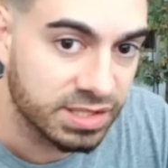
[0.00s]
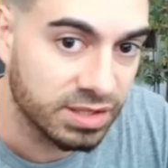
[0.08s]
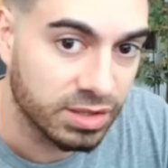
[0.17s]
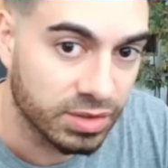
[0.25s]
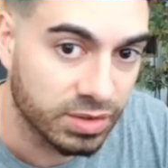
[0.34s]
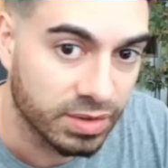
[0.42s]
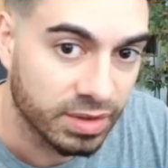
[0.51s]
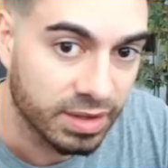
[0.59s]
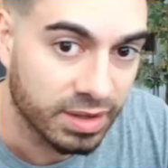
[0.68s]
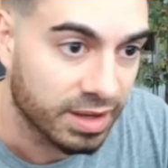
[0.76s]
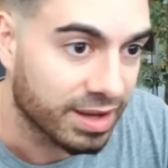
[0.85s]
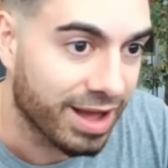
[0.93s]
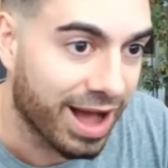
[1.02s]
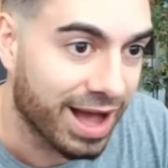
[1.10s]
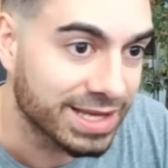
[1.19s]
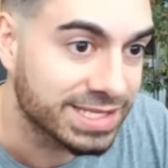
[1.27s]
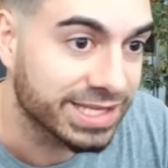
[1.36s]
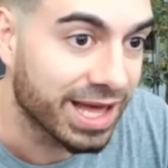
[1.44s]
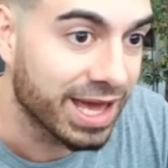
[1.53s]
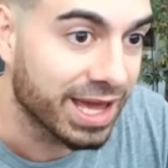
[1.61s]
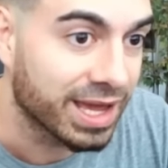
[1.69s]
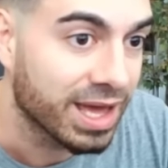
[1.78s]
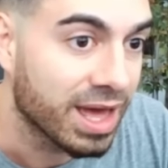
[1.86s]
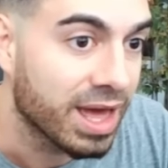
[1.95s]
you, guys,
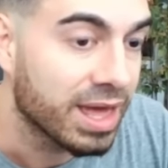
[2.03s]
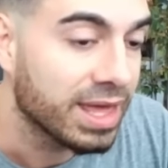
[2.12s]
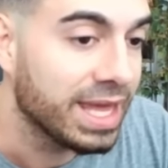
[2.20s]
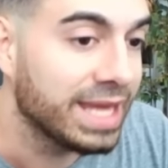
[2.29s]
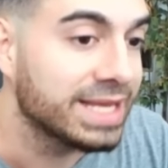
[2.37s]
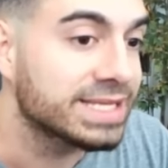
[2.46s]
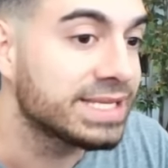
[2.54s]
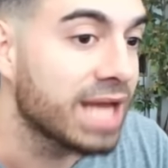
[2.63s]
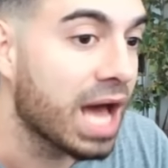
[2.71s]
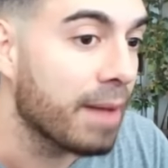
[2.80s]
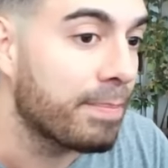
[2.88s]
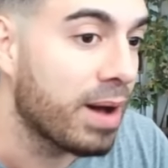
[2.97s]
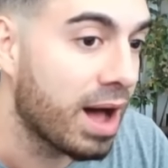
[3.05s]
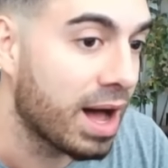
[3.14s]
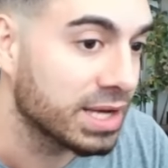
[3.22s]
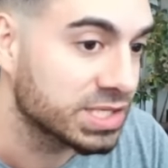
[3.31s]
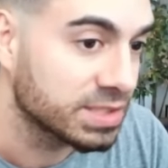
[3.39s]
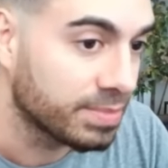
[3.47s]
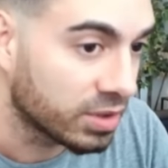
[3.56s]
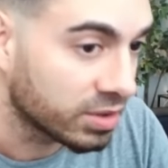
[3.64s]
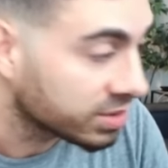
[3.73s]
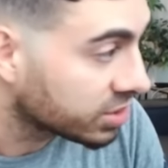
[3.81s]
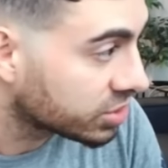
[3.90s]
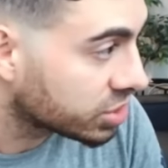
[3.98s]
like it is not
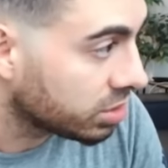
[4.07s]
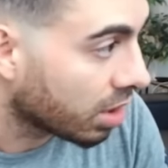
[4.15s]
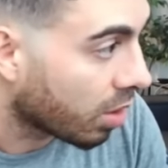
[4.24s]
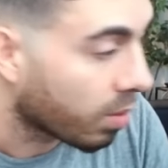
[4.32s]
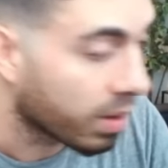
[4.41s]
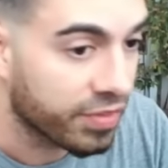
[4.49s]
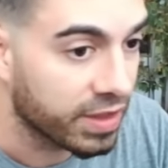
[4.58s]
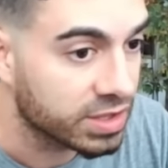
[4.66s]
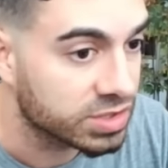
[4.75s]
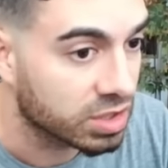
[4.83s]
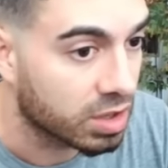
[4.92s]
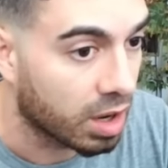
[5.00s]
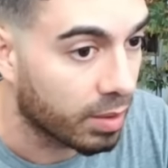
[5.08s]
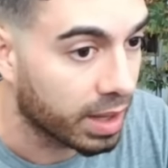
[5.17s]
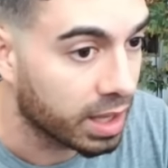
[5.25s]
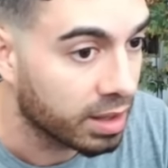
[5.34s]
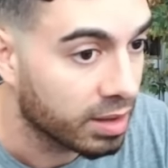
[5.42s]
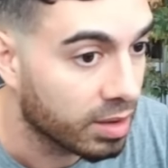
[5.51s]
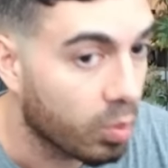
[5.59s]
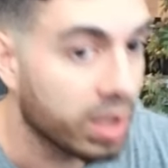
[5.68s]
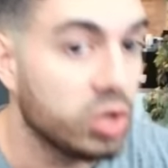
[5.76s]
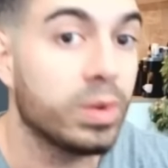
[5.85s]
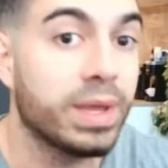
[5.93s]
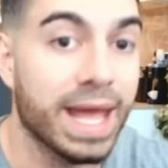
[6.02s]
possible to know where things are going when
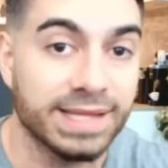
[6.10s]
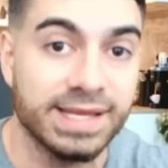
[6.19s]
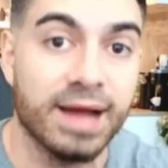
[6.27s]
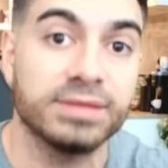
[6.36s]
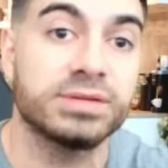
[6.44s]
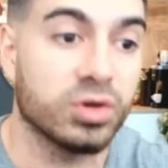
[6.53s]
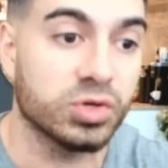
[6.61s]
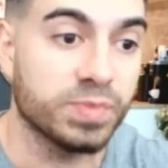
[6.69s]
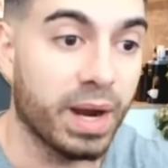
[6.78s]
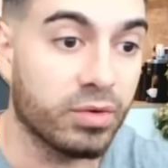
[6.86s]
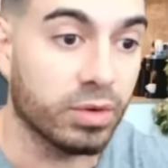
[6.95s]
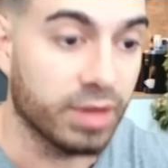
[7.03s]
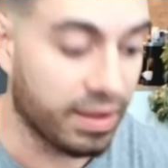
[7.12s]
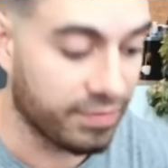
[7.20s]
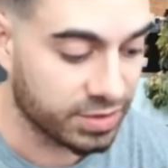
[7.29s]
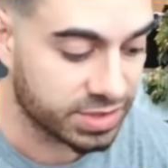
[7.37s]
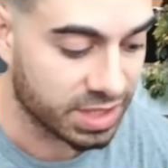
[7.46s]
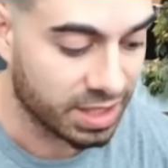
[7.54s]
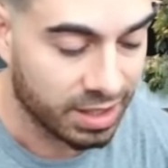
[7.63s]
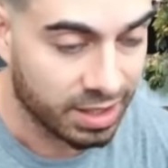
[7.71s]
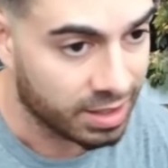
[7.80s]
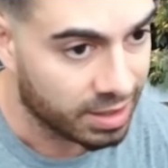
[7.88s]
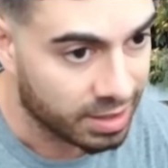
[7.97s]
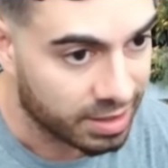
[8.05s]
you get down to those micro levels,
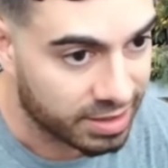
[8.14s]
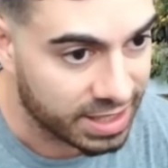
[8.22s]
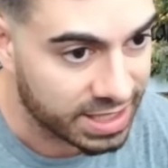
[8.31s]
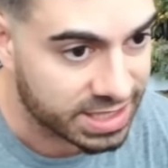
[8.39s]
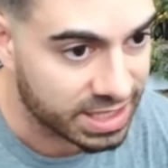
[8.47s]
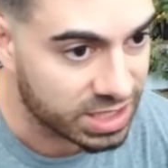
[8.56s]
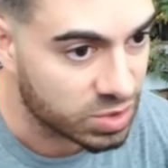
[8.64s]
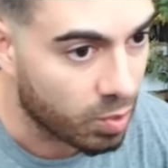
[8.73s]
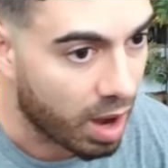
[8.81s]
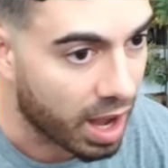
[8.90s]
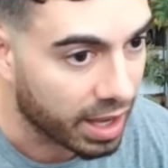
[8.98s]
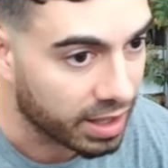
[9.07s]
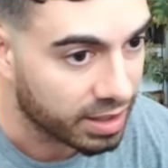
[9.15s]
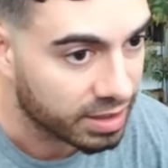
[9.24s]
this is why.